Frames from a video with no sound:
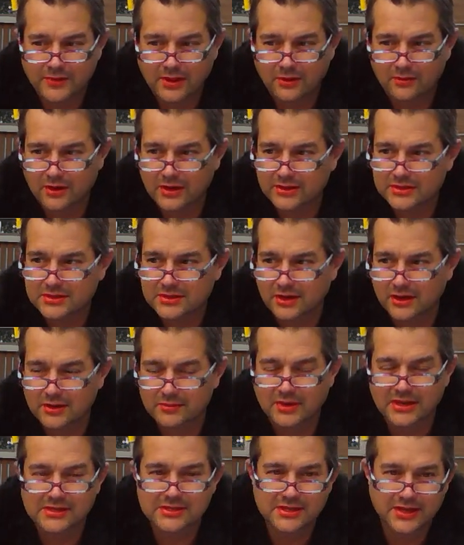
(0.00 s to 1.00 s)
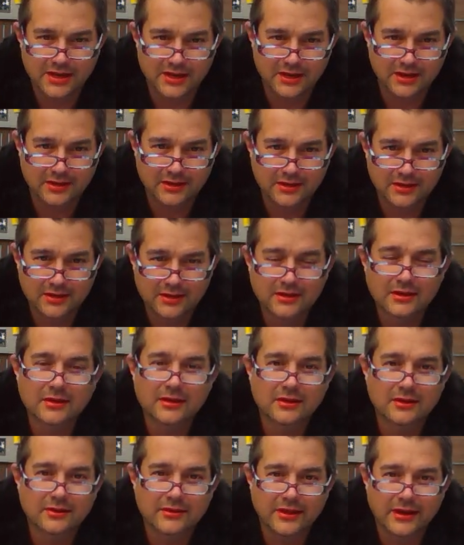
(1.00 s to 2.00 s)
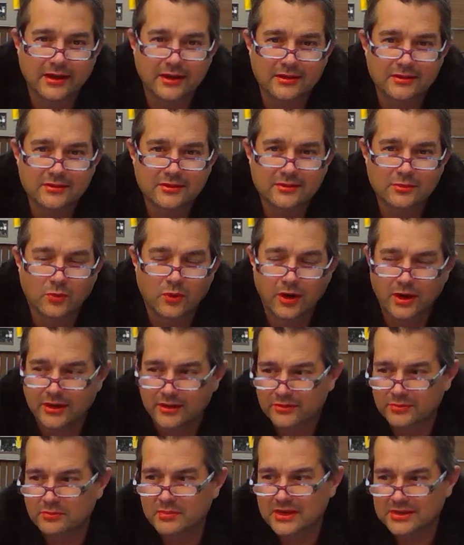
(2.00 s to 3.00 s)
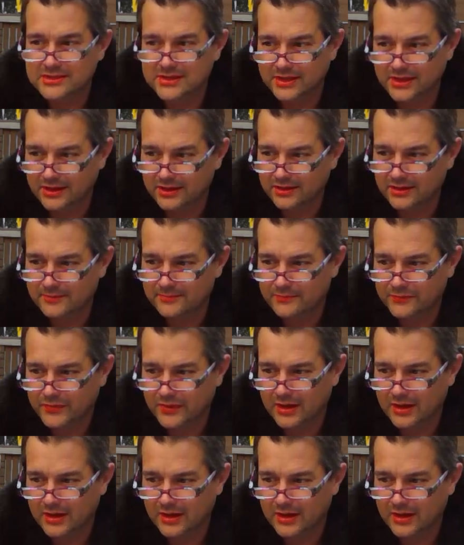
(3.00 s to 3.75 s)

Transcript: I want to start by saying that one is missing.